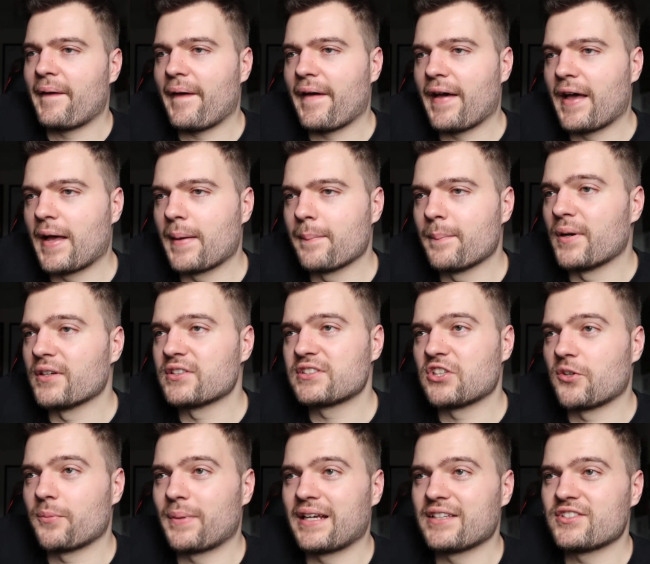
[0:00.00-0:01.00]
but
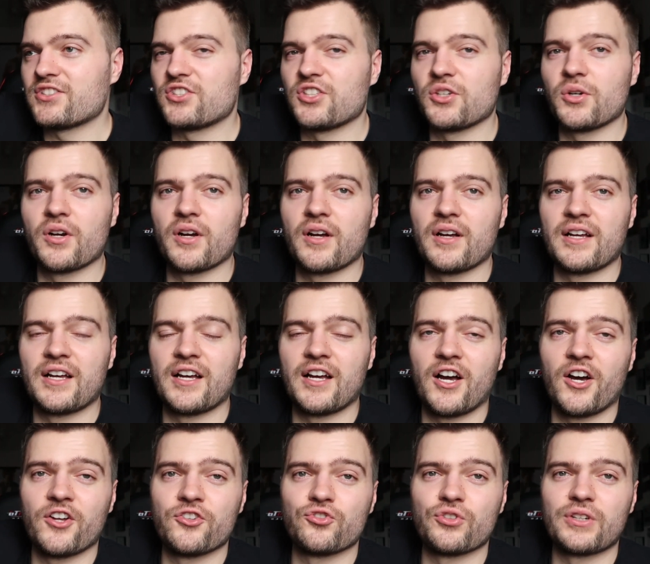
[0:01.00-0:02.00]
still managed to do
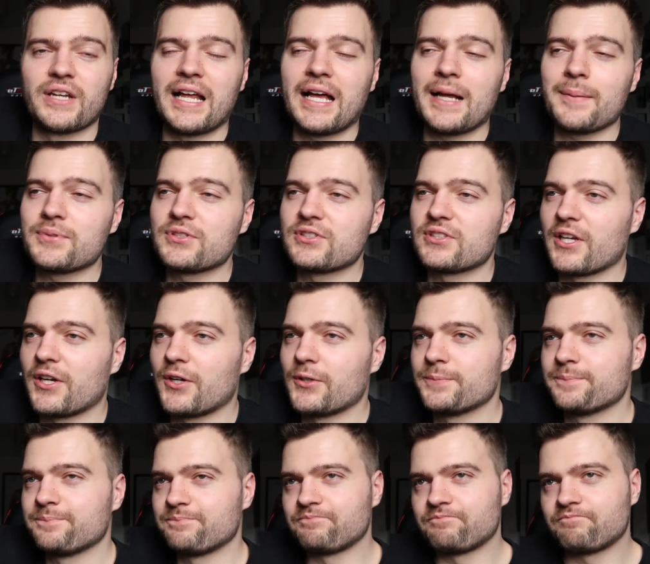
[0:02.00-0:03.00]
100 laps.
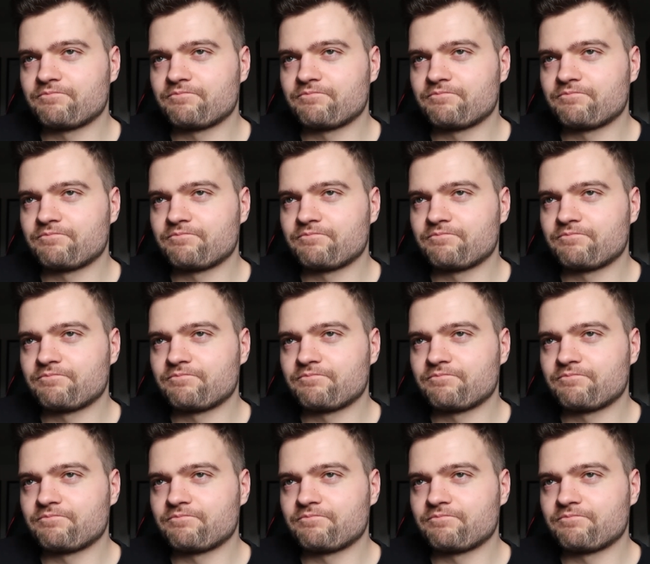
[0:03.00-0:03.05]
So